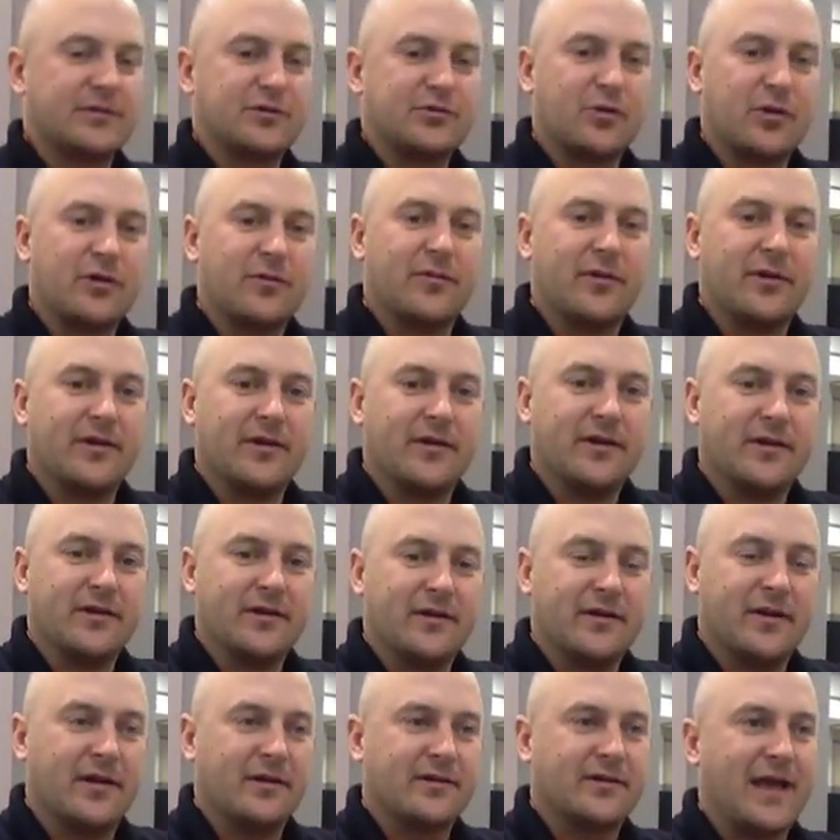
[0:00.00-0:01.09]
he's
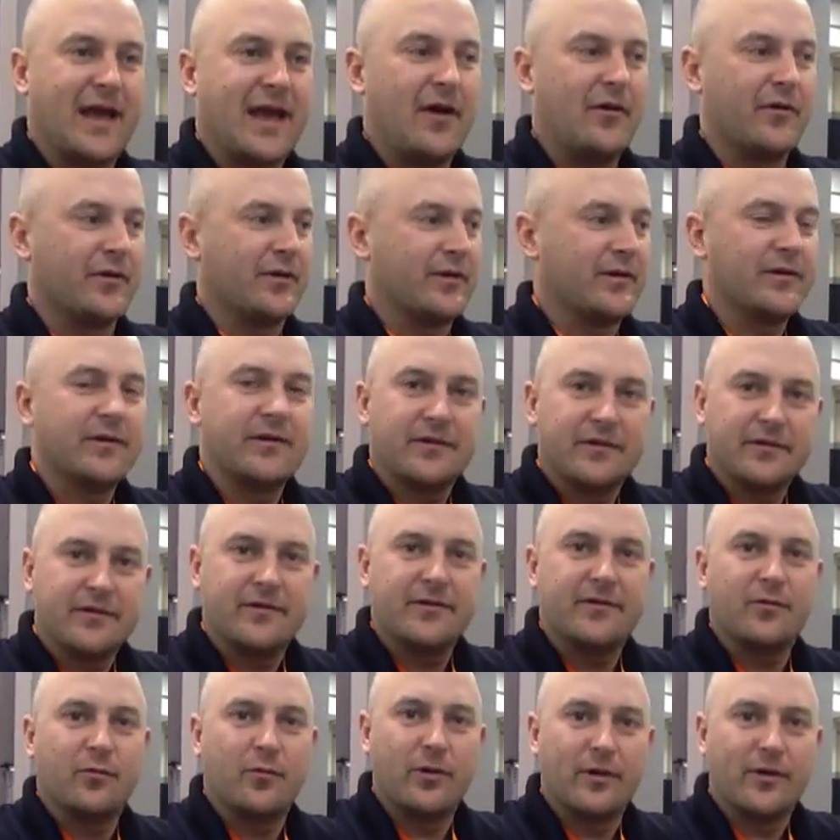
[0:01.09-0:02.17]
extremely talented
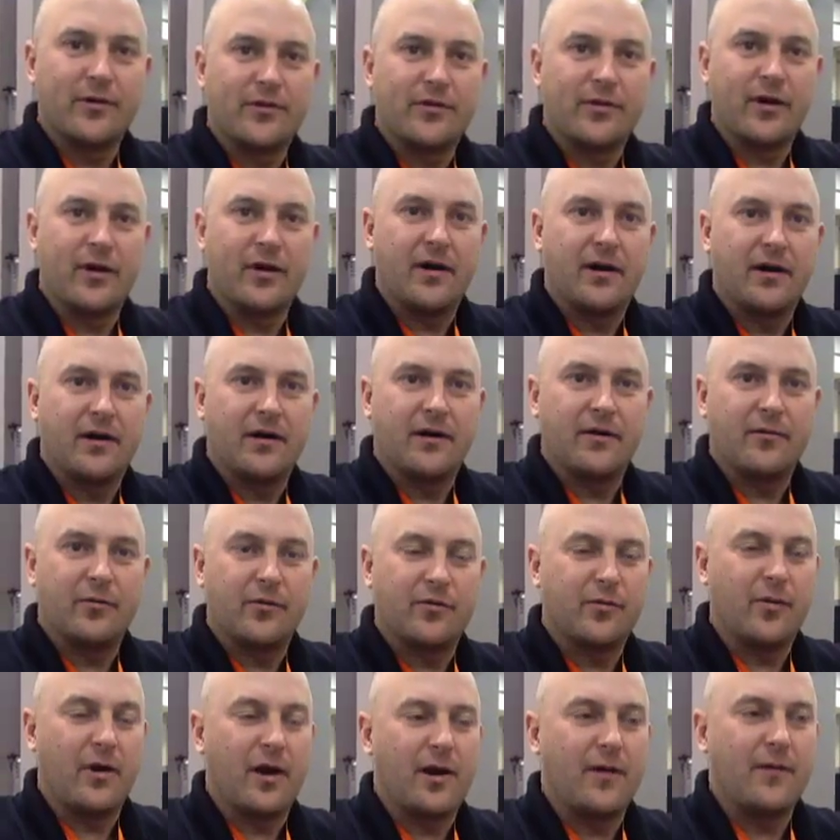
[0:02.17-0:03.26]
with
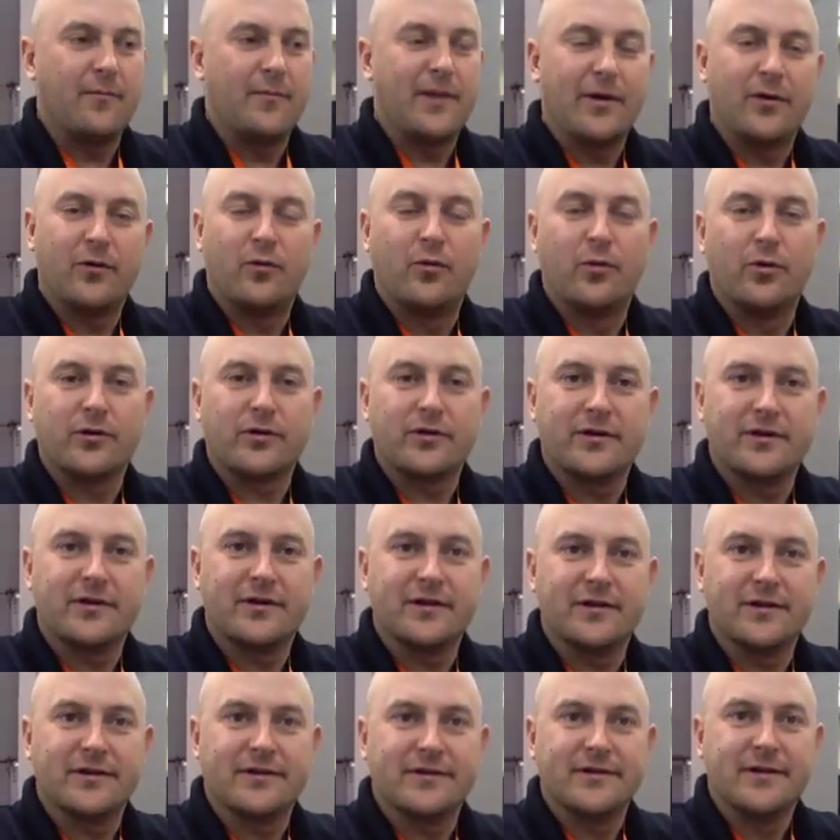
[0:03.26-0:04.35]

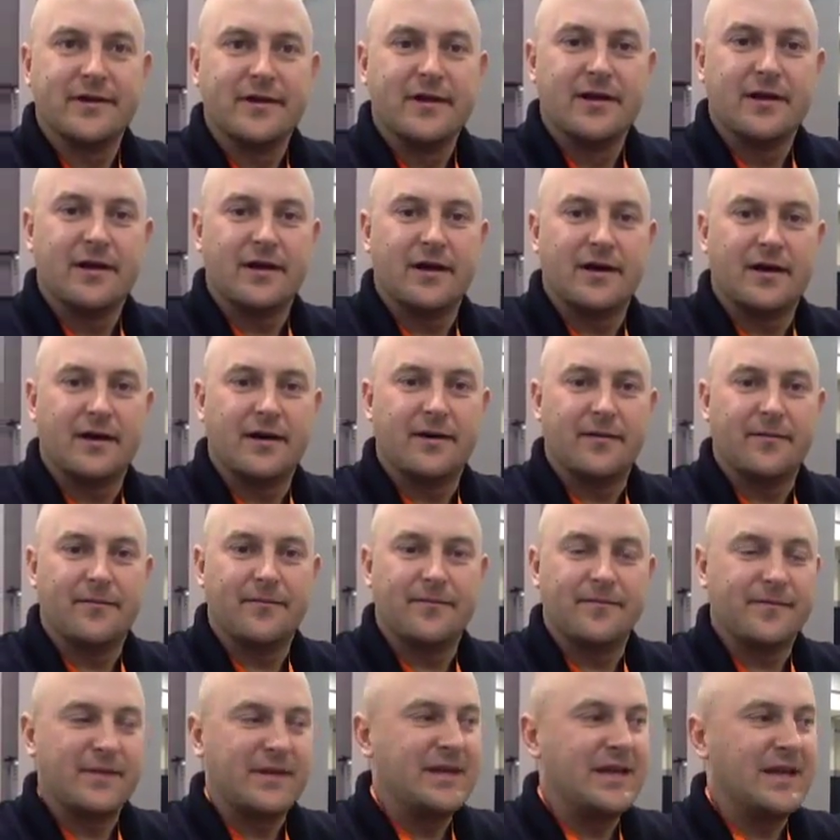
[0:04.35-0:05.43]
metalworking, and
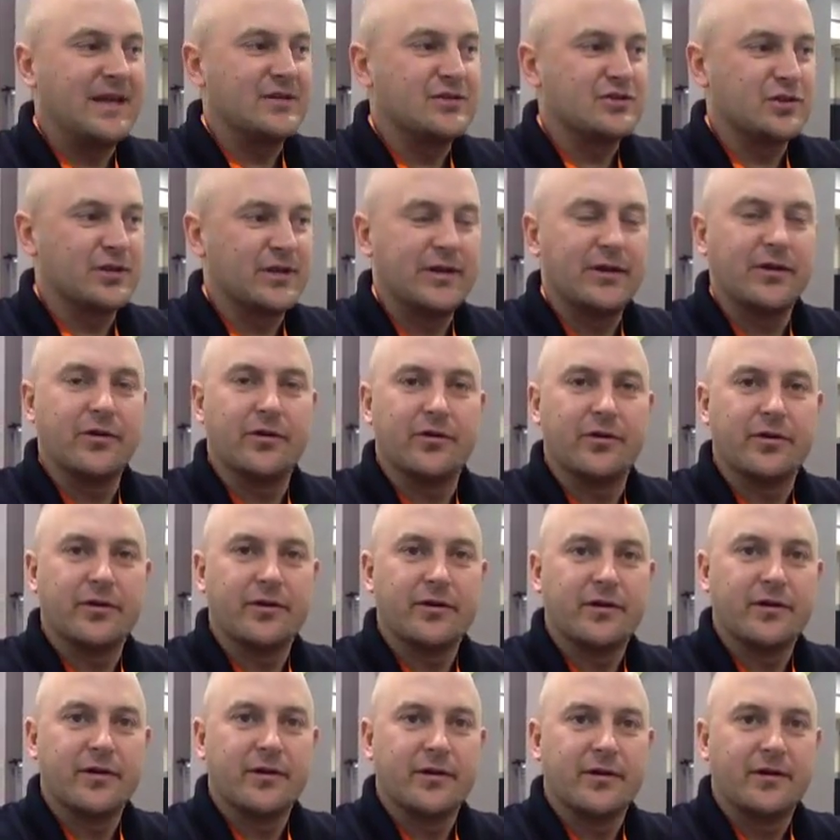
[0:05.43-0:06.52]
he
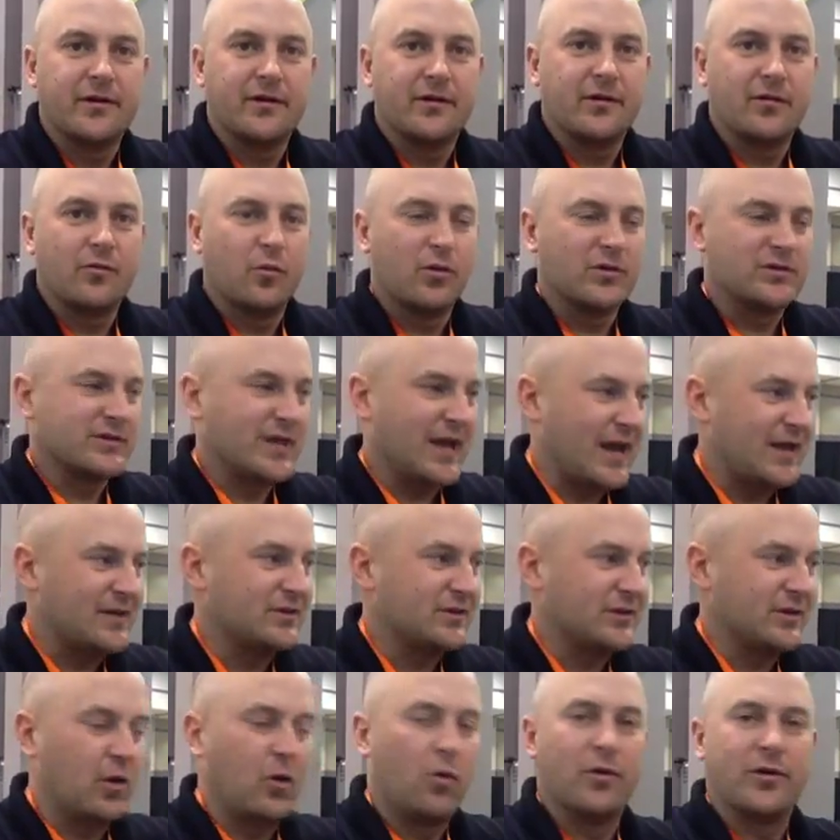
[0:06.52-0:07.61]
engineered
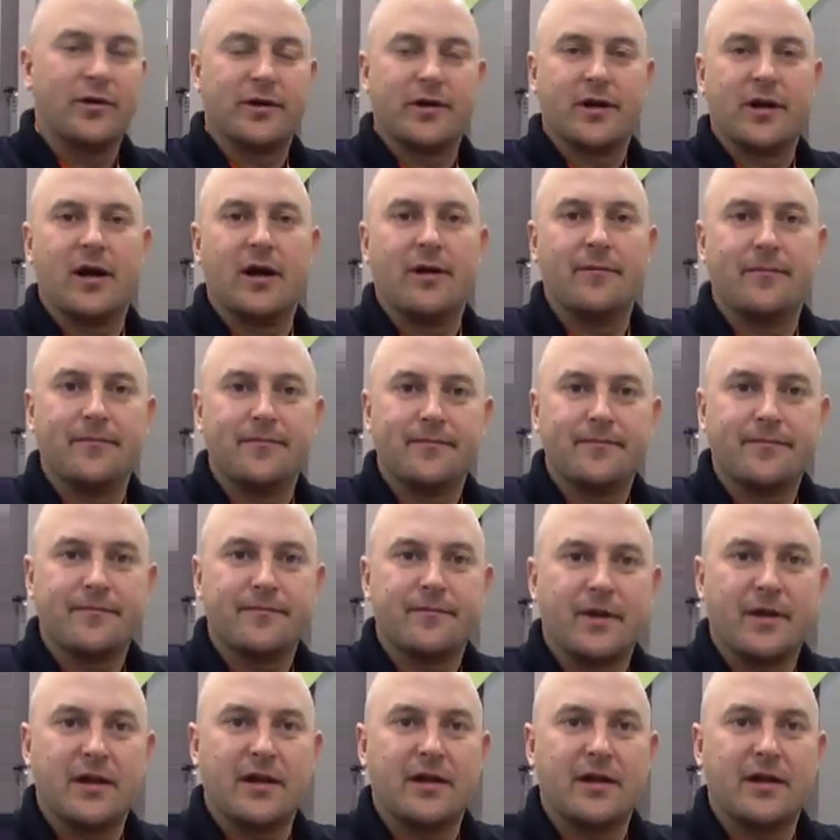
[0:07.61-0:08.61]
what's actually holding it up.